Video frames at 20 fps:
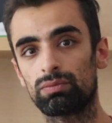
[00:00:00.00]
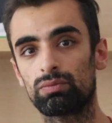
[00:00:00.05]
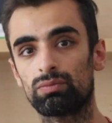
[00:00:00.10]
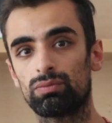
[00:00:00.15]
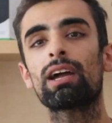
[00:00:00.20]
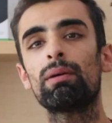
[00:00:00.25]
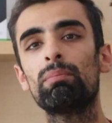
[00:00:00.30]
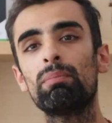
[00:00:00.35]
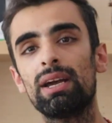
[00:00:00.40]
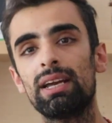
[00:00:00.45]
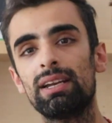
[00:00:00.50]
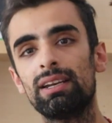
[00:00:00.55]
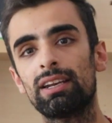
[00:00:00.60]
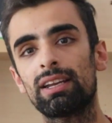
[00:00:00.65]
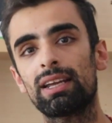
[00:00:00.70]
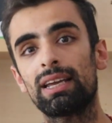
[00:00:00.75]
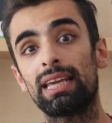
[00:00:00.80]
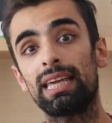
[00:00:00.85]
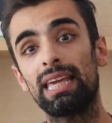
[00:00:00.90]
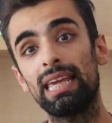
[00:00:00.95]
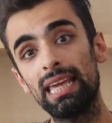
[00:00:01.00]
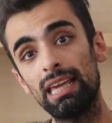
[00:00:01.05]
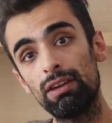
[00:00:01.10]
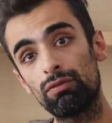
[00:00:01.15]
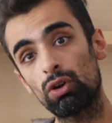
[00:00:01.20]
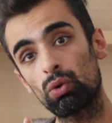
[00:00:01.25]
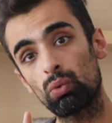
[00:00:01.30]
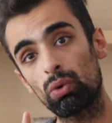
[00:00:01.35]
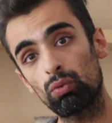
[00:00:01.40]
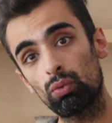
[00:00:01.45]
I recommend
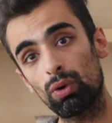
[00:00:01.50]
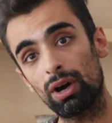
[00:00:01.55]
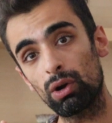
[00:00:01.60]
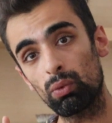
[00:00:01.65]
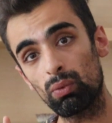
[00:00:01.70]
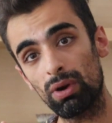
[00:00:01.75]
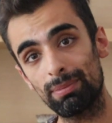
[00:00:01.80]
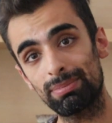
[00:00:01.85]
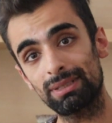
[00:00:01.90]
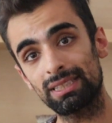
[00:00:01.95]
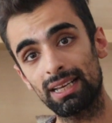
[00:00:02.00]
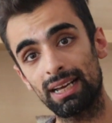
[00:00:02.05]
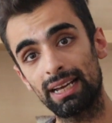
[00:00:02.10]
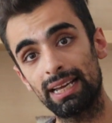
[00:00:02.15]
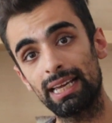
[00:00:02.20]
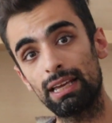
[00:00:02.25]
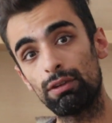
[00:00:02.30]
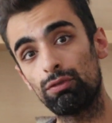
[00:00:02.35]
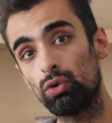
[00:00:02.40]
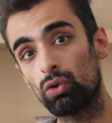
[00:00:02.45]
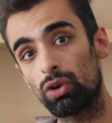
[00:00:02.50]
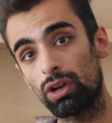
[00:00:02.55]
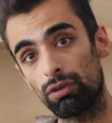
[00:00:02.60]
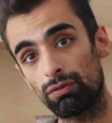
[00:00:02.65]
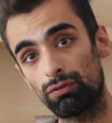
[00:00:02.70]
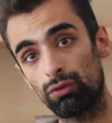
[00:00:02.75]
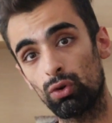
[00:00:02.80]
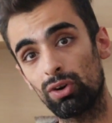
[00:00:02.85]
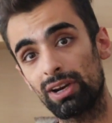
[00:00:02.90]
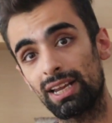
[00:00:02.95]
even with one website, if you can
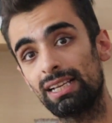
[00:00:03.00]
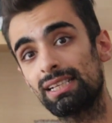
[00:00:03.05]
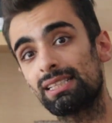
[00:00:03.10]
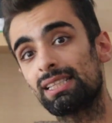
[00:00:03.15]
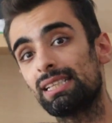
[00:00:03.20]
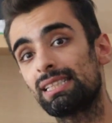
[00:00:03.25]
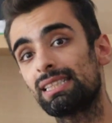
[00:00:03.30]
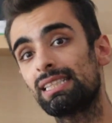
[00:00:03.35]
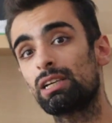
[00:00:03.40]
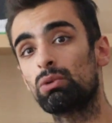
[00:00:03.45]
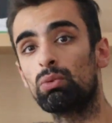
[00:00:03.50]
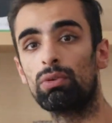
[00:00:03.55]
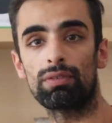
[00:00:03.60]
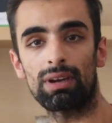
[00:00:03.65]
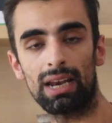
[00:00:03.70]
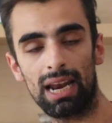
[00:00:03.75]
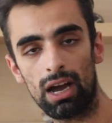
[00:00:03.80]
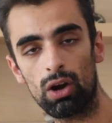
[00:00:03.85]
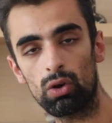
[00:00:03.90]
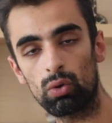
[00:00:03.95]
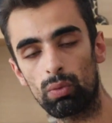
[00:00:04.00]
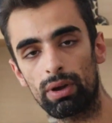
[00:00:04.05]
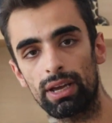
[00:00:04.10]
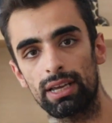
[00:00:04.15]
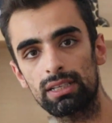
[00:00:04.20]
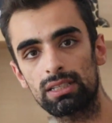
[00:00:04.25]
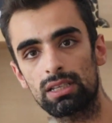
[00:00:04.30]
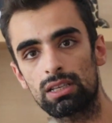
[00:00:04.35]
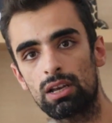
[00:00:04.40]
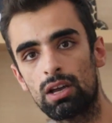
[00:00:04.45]
afford it, to stick with
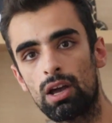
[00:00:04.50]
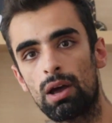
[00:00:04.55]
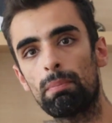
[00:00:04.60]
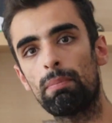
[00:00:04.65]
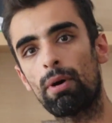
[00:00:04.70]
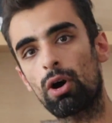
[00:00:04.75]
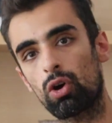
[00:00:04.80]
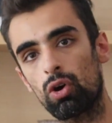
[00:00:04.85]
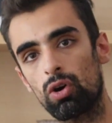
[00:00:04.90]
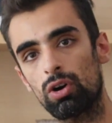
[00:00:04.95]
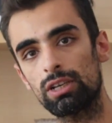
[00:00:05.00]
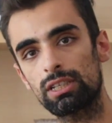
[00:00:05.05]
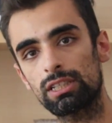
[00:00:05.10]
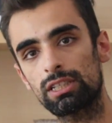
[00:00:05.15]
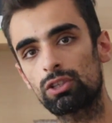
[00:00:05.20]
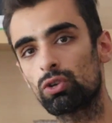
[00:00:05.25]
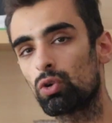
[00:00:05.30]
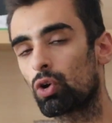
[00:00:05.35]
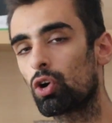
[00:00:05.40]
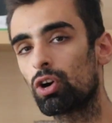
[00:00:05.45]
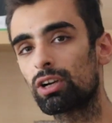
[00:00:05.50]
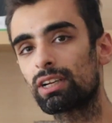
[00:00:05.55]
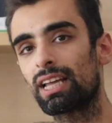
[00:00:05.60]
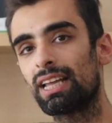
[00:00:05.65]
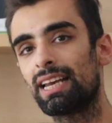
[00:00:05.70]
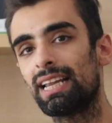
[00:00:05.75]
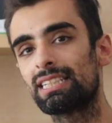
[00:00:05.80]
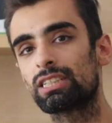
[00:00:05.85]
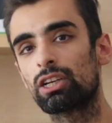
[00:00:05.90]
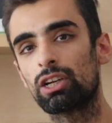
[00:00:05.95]
Cloudways because your
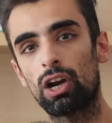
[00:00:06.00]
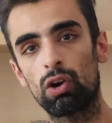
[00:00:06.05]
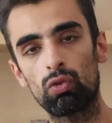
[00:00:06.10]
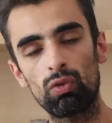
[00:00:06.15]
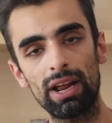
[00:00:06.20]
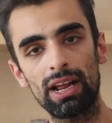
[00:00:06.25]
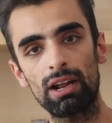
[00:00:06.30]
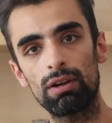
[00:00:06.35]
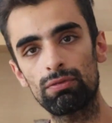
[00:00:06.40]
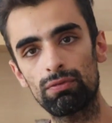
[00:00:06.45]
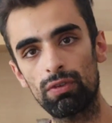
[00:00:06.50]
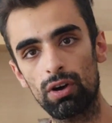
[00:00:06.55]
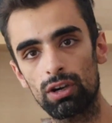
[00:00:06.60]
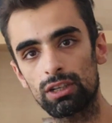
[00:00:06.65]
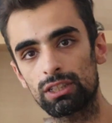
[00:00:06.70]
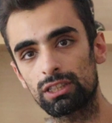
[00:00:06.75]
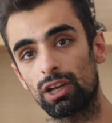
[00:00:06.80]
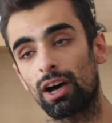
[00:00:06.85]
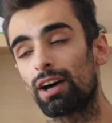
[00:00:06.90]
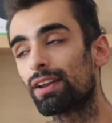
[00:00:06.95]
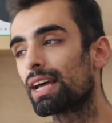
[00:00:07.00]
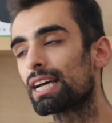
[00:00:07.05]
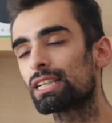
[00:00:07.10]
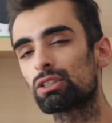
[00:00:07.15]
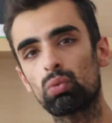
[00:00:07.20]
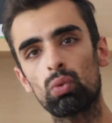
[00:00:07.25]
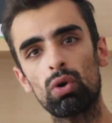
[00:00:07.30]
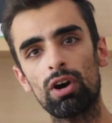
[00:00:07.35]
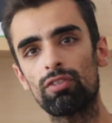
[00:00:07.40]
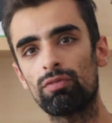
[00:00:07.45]
content is going to rank faster and
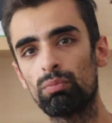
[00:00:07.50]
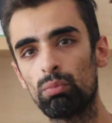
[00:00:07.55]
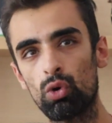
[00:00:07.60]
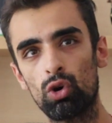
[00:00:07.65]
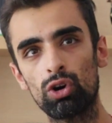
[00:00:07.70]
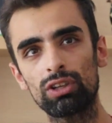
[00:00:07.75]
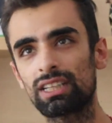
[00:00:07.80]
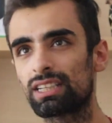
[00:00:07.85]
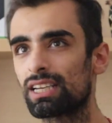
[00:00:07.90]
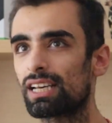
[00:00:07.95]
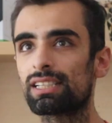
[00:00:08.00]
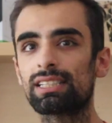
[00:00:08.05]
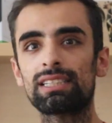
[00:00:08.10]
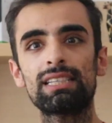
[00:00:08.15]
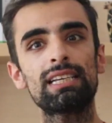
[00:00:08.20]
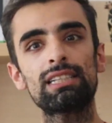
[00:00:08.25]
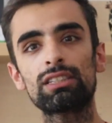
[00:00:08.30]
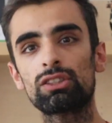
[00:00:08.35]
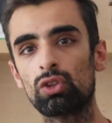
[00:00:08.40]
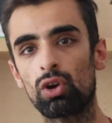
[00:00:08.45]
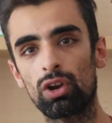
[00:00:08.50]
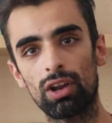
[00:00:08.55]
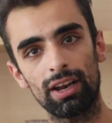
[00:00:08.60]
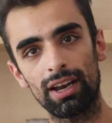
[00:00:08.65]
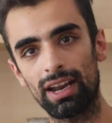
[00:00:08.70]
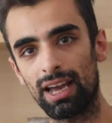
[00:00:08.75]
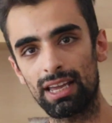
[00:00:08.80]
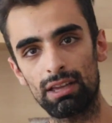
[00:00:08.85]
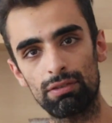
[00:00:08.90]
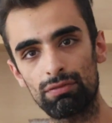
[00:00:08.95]
that's worth more than that
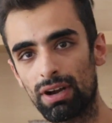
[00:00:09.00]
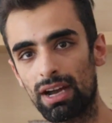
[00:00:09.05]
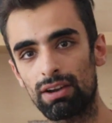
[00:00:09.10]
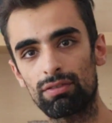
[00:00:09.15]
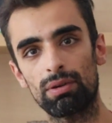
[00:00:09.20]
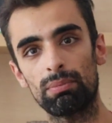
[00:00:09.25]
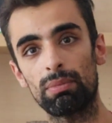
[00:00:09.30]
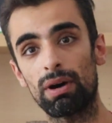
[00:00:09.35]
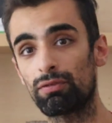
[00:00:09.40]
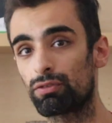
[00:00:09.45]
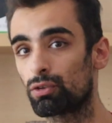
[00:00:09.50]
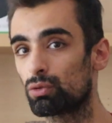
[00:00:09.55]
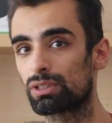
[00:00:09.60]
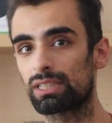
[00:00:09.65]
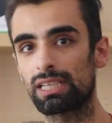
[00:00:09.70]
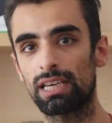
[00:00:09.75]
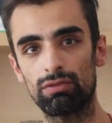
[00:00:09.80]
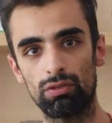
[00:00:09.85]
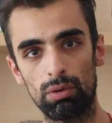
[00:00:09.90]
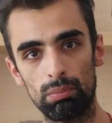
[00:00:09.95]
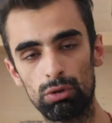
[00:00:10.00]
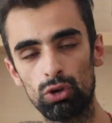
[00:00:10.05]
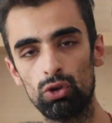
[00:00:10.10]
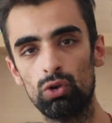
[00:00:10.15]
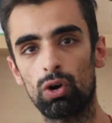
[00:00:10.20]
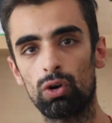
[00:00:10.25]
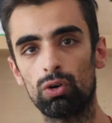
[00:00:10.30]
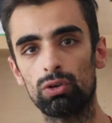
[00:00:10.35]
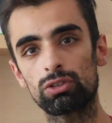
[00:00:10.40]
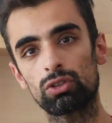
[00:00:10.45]
$6.95 a month you'll save on
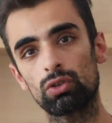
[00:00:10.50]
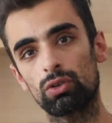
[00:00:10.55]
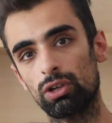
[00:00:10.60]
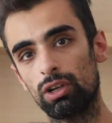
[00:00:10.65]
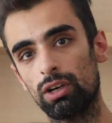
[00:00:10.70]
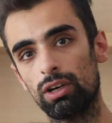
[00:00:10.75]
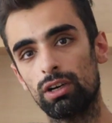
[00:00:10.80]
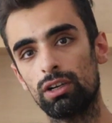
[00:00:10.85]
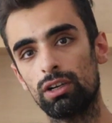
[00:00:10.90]
Bluehost on